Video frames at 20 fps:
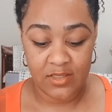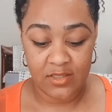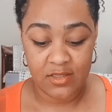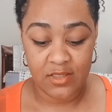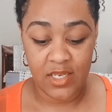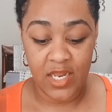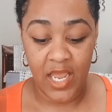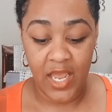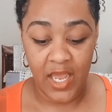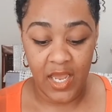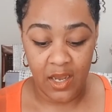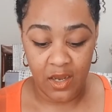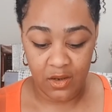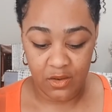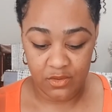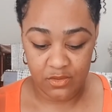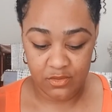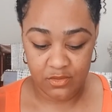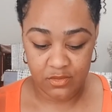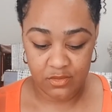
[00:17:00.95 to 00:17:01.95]
Now,
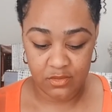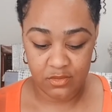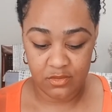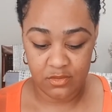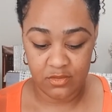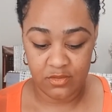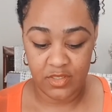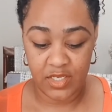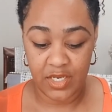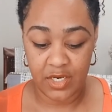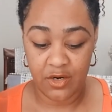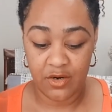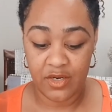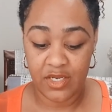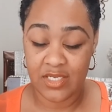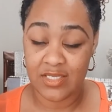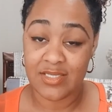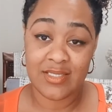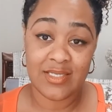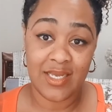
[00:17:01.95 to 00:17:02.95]
they are
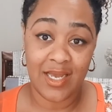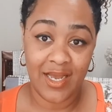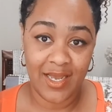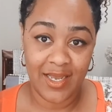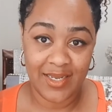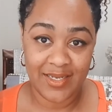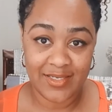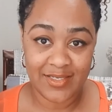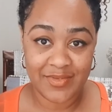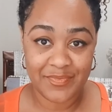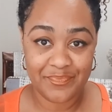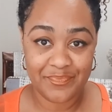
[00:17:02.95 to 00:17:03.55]
inside.